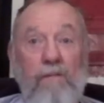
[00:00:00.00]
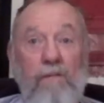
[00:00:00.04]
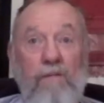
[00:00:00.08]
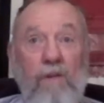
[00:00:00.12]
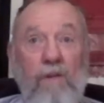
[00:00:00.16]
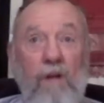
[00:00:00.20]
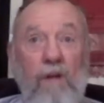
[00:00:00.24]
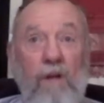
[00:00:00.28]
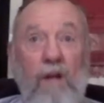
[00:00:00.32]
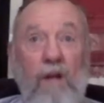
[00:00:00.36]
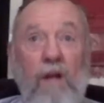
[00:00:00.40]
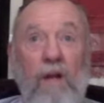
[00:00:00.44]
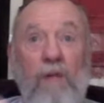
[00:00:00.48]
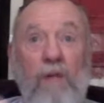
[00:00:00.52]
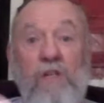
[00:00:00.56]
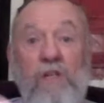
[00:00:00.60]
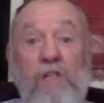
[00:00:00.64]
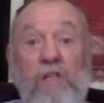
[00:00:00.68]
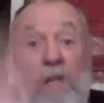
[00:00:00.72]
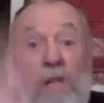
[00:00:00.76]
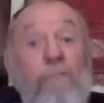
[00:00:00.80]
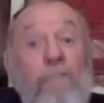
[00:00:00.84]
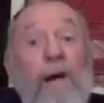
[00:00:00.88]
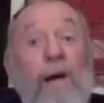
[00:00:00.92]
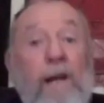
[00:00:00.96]
You know, and it was the
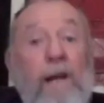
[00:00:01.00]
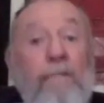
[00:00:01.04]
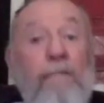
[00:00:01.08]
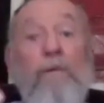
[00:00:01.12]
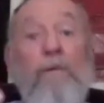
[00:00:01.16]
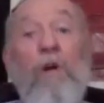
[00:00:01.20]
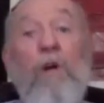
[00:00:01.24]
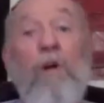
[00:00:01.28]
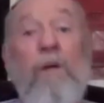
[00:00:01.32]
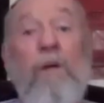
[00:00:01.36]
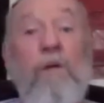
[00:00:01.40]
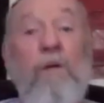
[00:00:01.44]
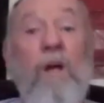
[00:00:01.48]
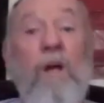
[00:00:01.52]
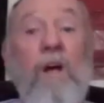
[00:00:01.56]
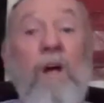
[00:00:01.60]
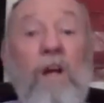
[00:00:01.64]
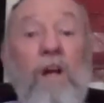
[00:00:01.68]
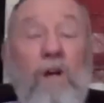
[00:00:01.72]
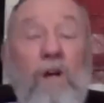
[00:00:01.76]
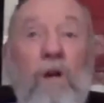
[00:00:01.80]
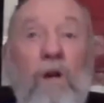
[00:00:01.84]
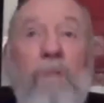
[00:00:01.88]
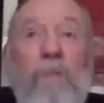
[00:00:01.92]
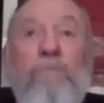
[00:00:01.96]
same back in Ponty. You
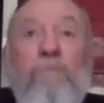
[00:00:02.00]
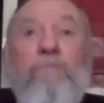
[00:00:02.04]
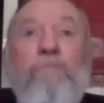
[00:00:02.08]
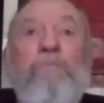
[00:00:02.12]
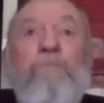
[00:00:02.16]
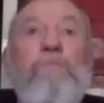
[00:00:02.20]
know, like